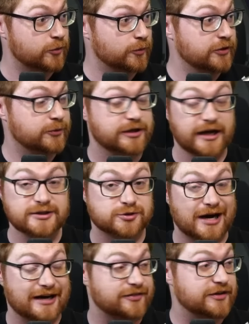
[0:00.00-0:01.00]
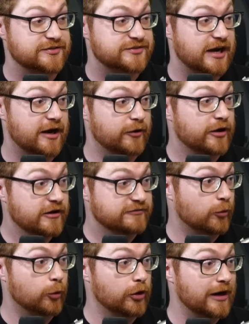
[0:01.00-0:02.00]
where you could hey track things down
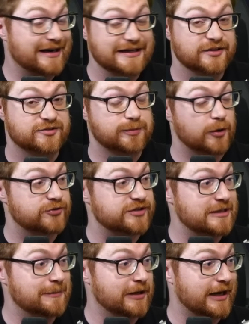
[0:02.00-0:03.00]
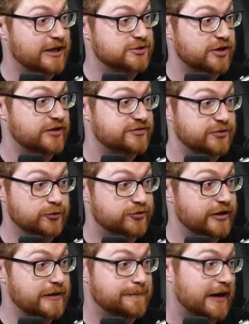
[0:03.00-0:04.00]
for any exposed email address,
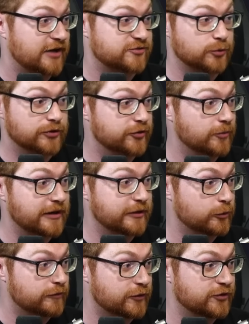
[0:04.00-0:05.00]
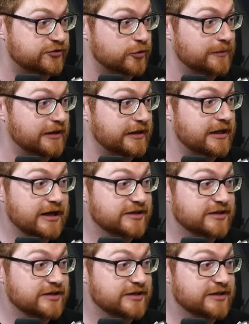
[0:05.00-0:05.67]
username, password, domain, and reverse domain,